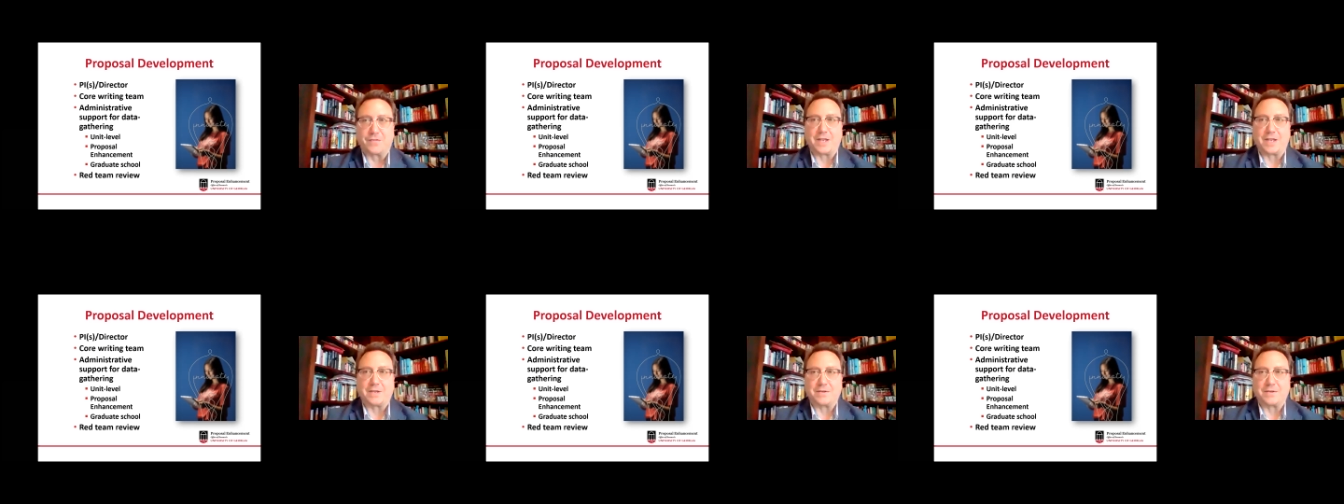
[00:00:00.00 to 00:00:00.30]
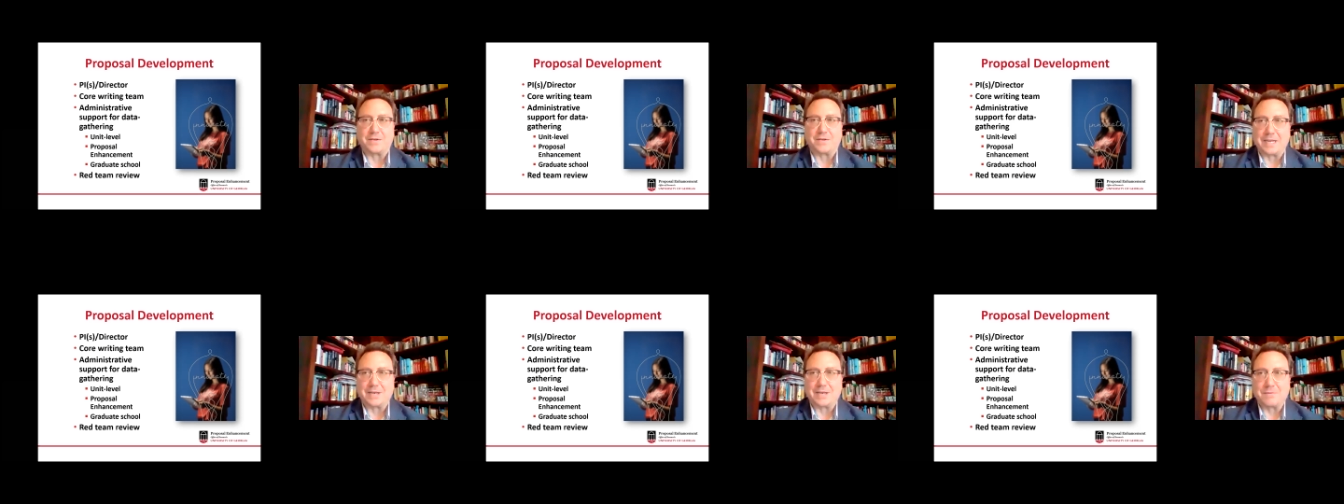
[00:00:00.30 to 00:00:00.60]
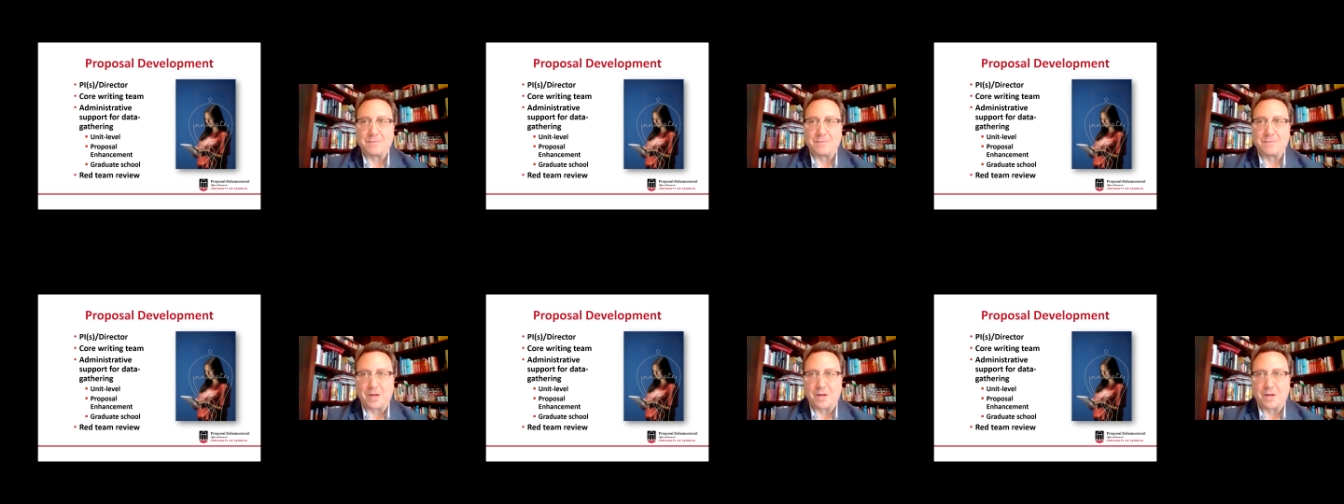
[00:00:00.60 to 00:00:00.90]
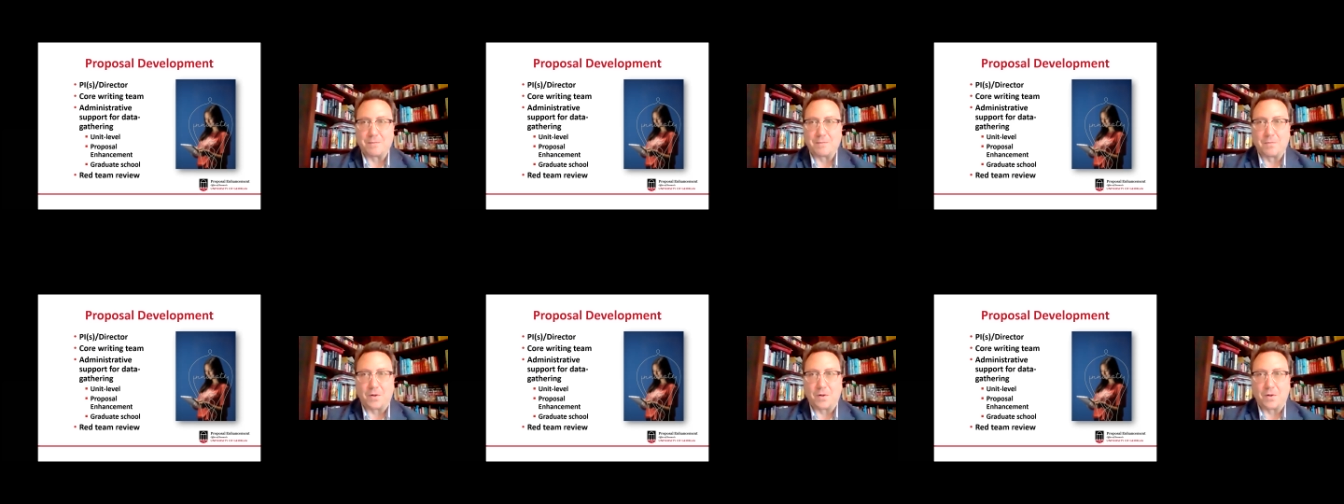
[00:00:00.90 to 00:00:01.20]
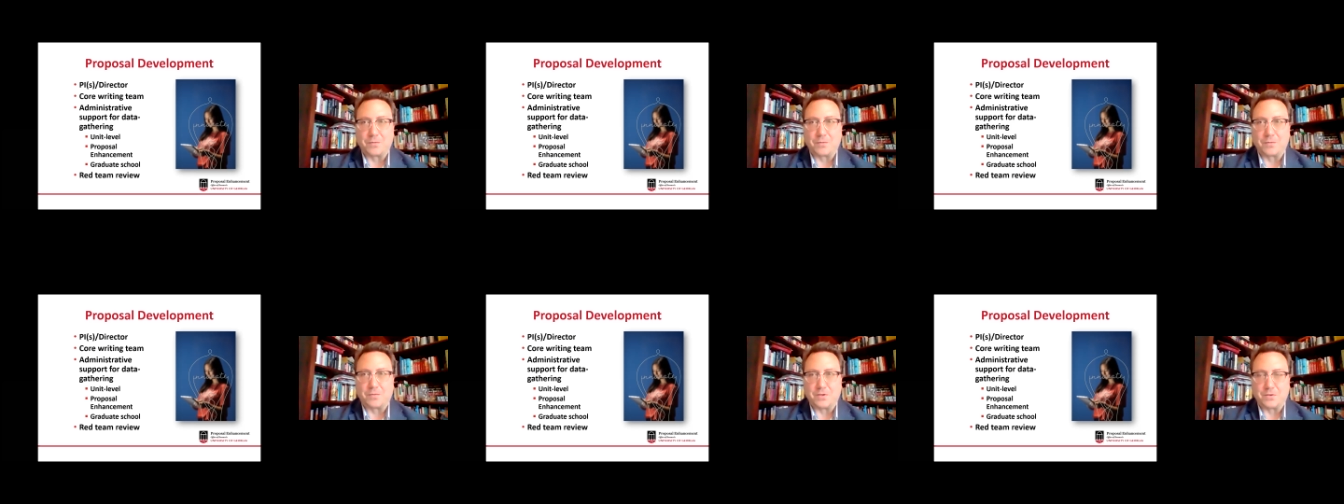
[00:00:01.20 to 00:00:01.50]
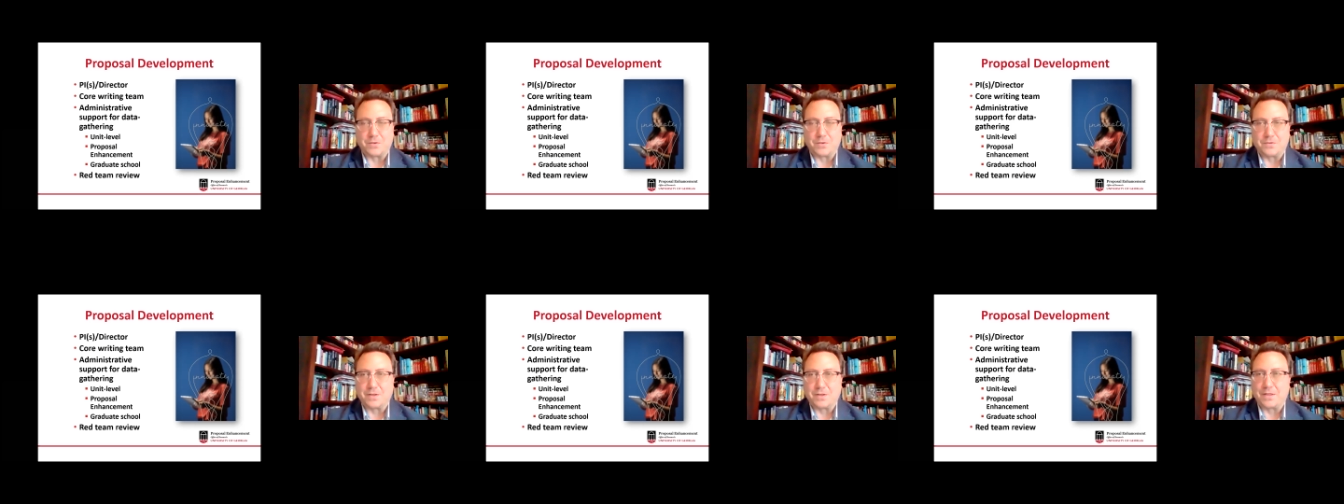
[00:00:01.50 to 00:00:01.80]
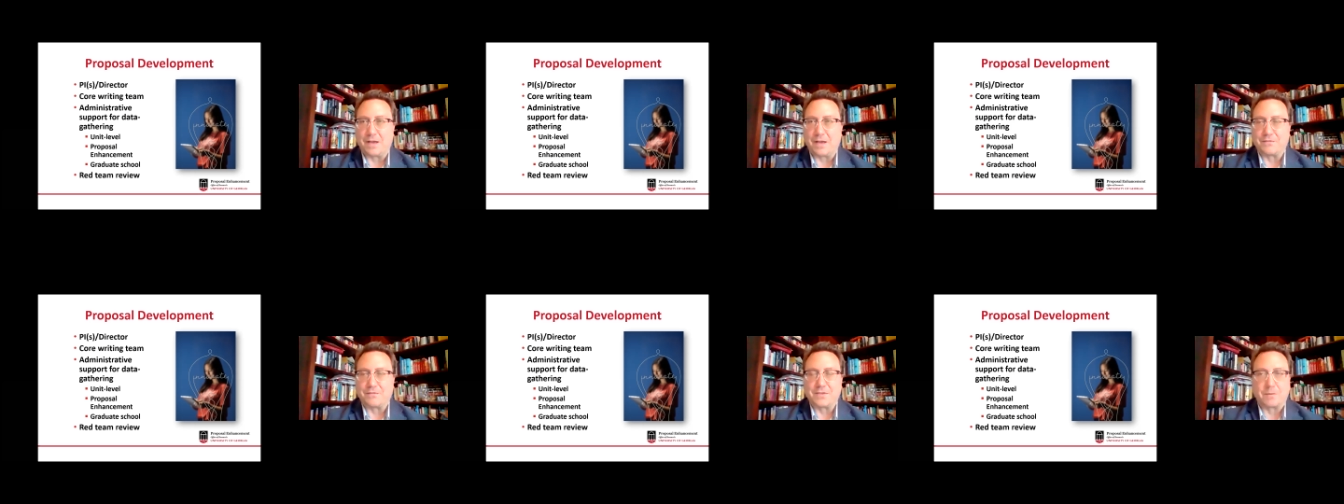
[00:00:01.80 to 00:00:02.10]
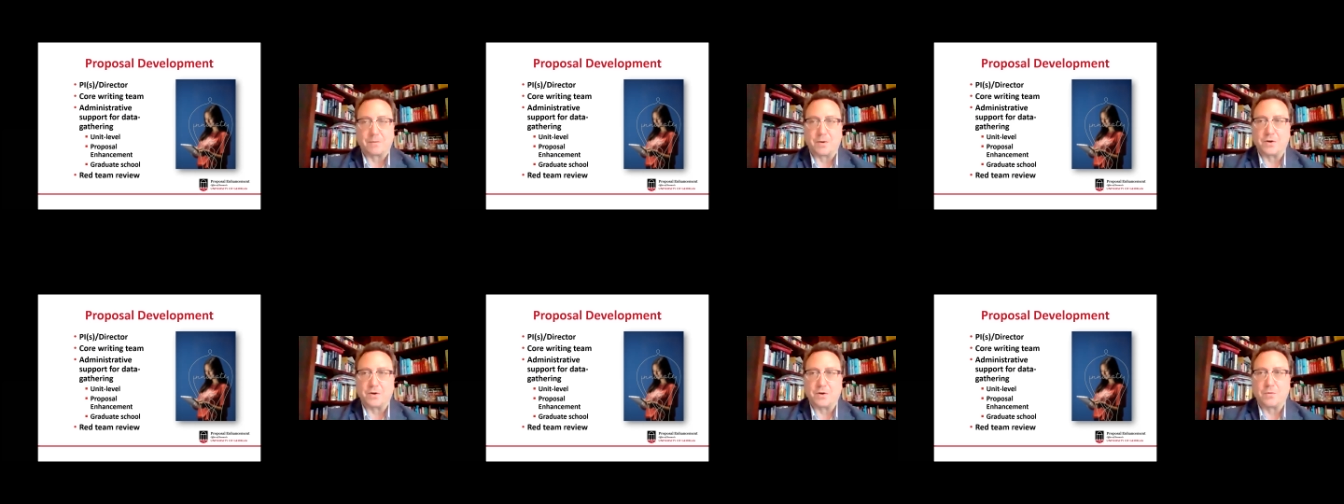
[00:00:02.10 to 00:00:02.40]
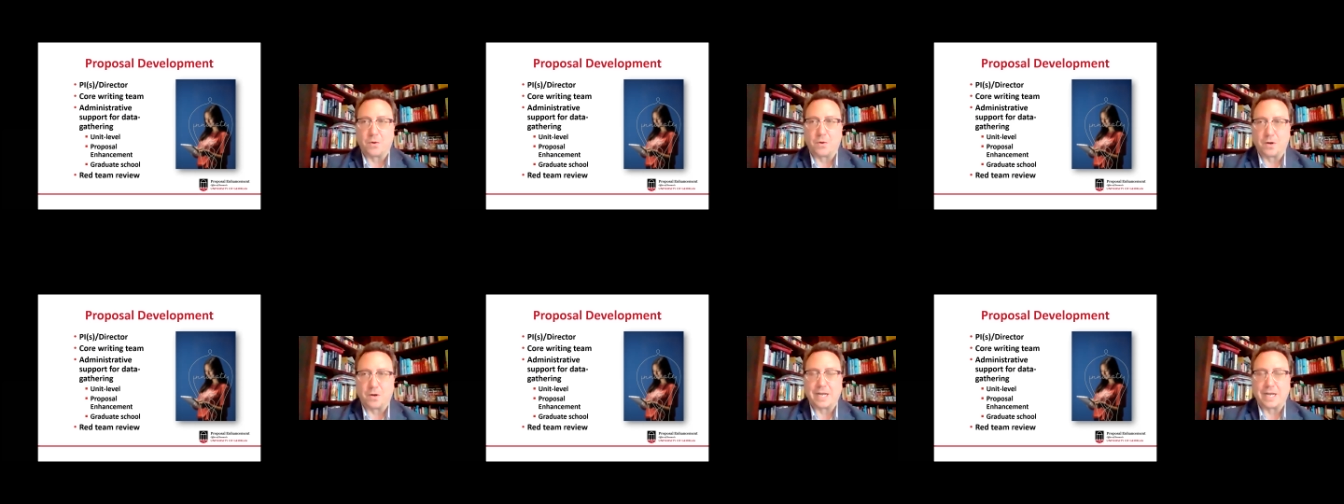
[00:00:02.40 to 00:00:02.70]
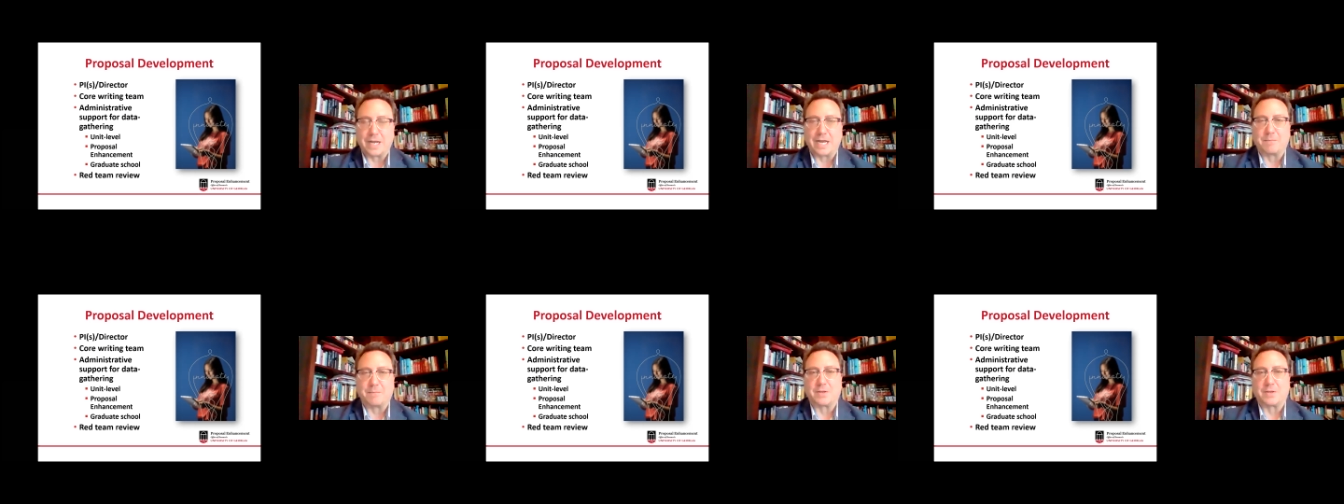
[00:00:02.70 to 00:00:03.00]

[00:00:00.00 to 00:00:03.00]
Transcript: then you need you still have someone coordinating,